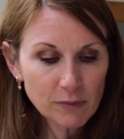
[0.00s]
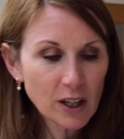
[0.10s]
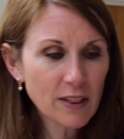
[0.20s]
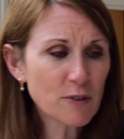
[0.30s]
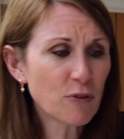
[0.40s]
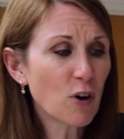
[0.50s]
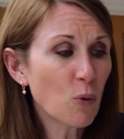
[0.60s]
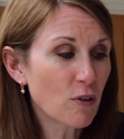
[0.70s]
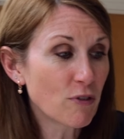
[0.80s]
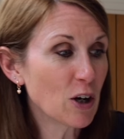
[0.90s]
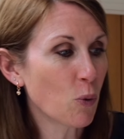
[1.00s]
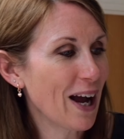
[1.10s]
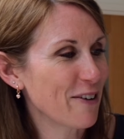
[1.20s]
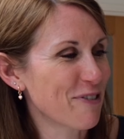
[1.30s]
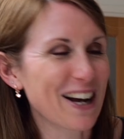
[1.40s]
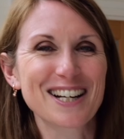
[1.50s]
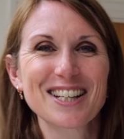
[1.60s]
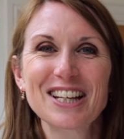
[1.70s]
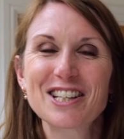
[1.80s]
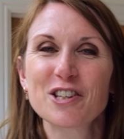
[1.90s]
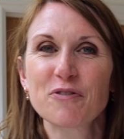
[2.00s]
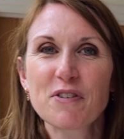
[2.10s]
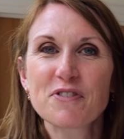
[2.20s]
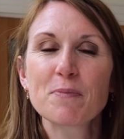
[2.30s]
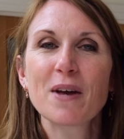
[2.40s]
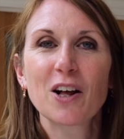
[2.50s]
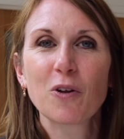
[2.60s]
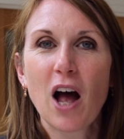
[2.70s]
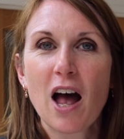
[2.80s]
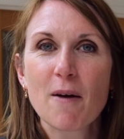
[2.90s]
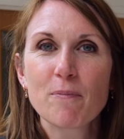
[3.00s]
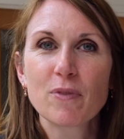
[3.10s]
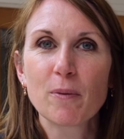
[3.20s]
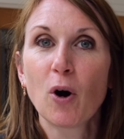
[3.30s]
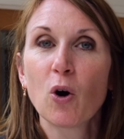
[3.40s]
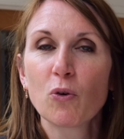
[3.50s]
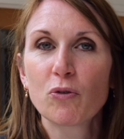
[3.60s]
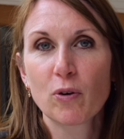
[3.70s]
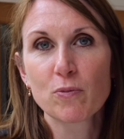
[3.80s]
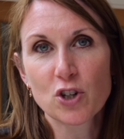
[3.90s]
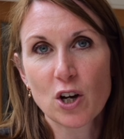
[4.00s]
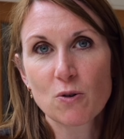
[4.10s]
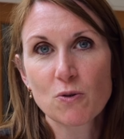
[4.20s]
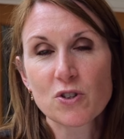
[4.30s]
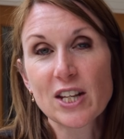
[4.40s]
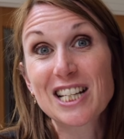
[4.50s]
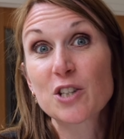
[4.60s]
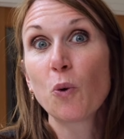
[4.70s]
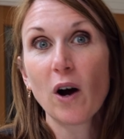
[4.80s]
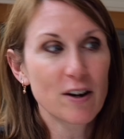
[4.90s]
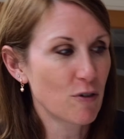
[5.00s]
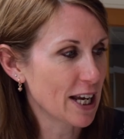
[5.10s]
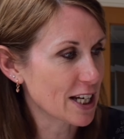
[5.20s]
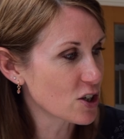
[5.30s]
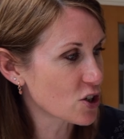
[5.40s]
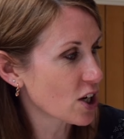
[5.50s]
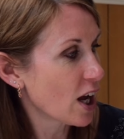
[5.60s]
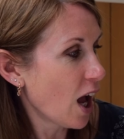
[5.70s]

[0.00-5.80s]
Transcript: And then for a real wow factor, this is a 50mm pole from Jones Esquire range.